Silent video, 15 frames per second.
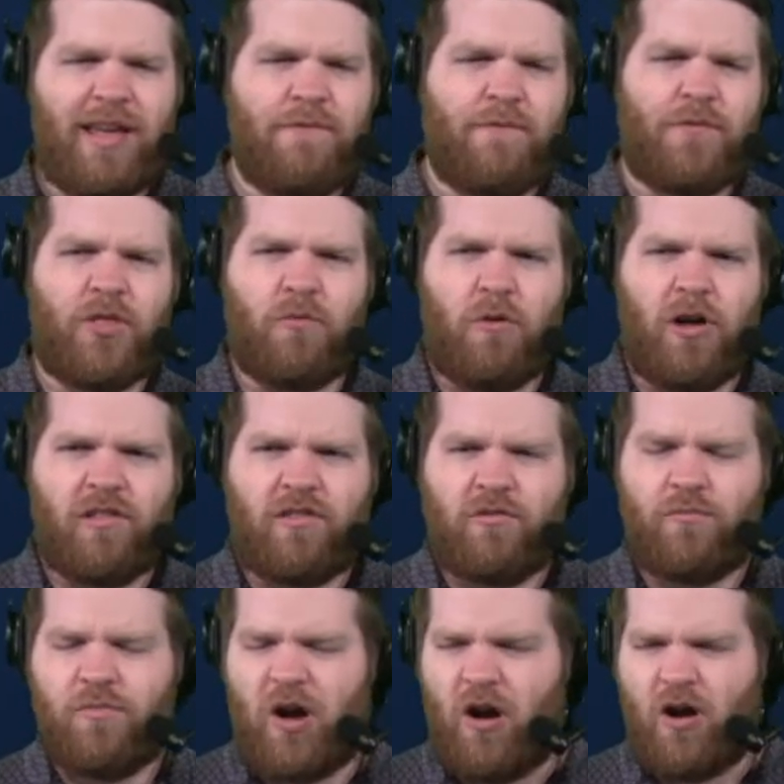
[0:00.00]
Even for the ones
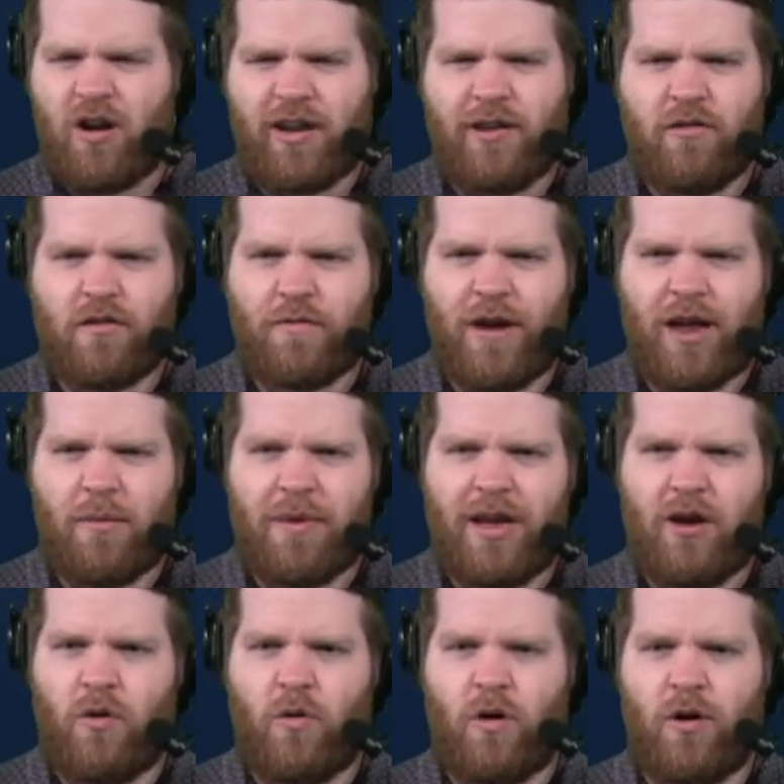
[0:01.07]
who aren't a huge fan of
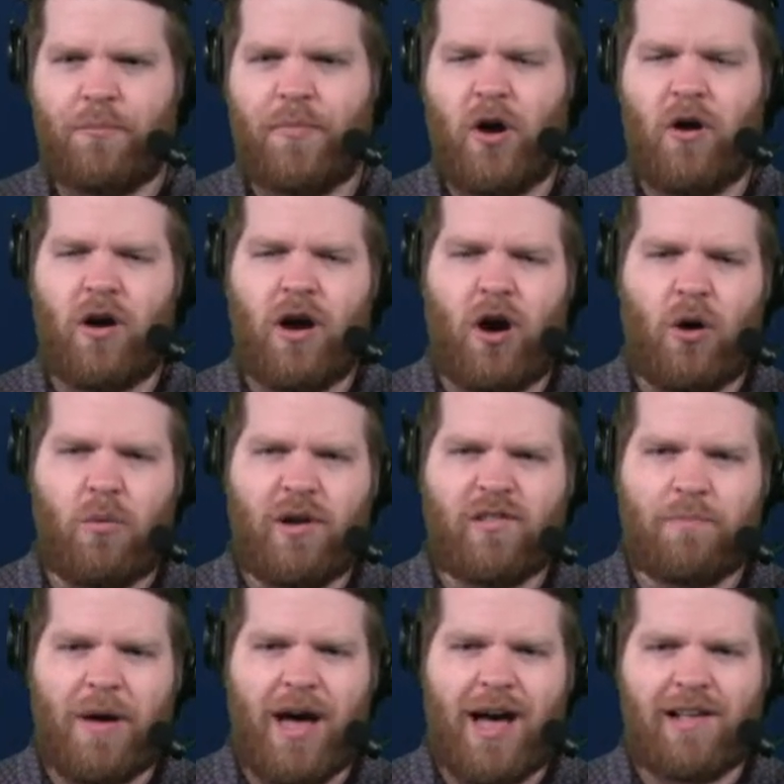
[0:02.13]
me or aren't
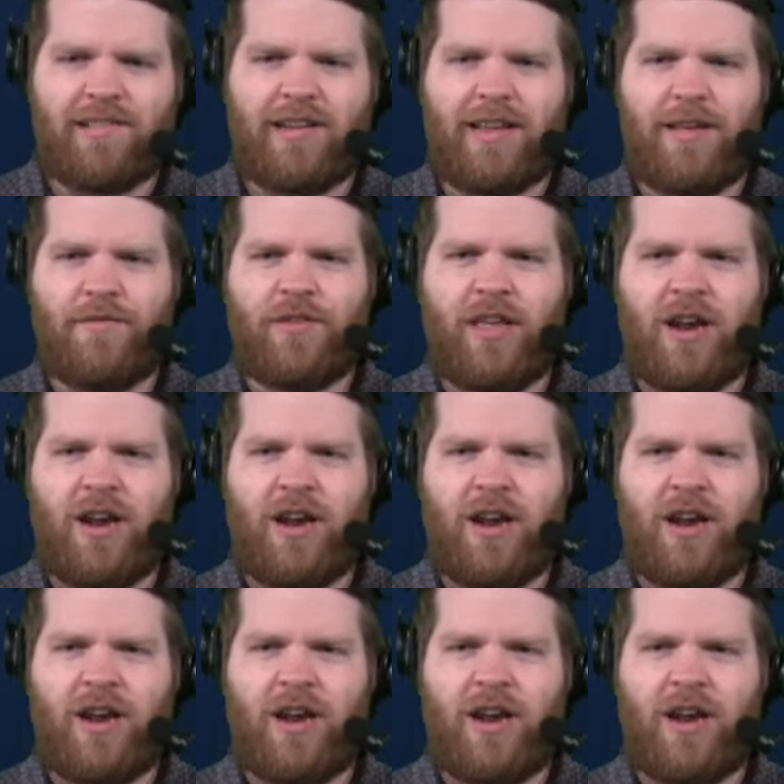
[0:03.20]
always positive,